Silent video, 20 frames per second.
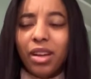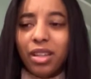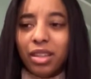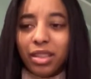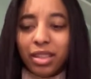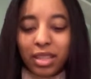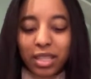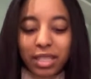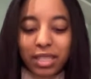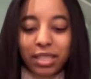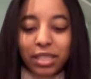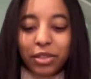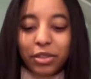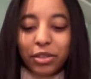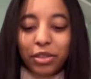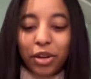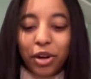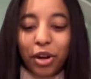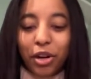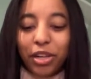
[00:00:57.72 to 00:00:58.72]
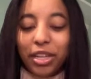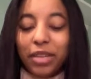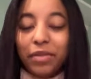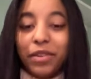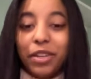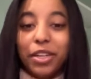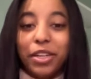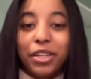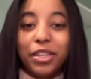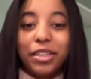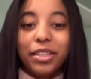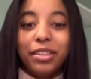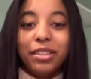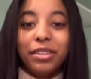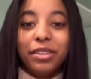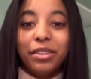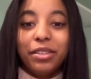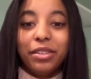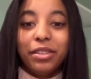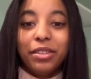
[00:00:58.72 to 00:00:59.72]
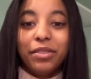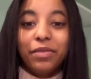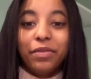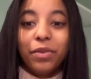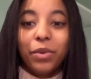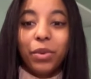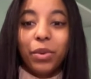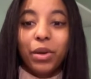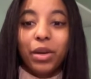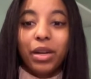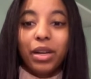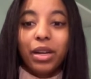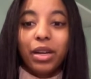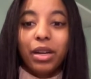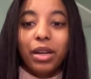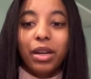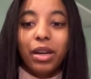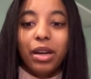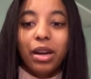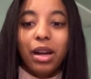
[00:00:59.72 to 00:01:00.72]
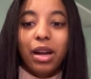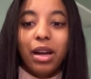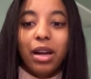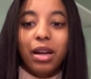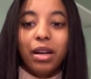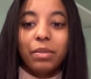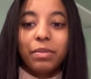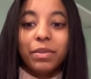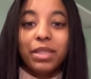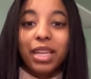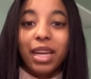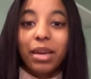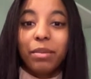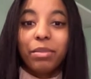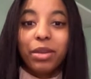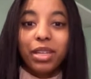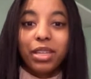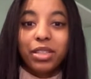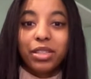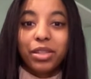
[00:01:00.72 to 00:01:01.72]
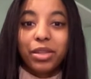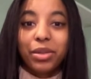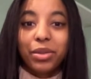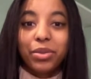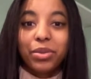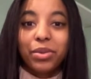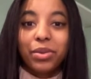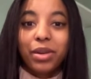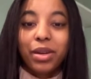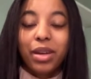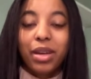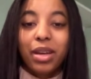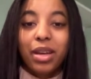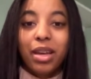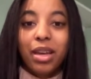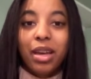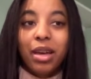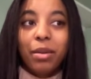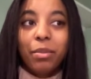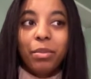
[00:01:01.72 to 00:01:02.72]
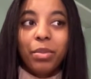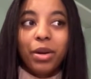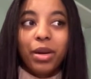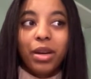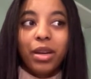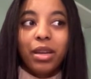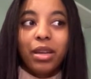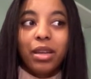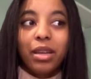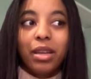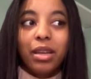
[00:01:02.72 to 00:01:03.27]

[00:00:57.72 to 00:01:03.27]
These nails aren't even good for typing too, but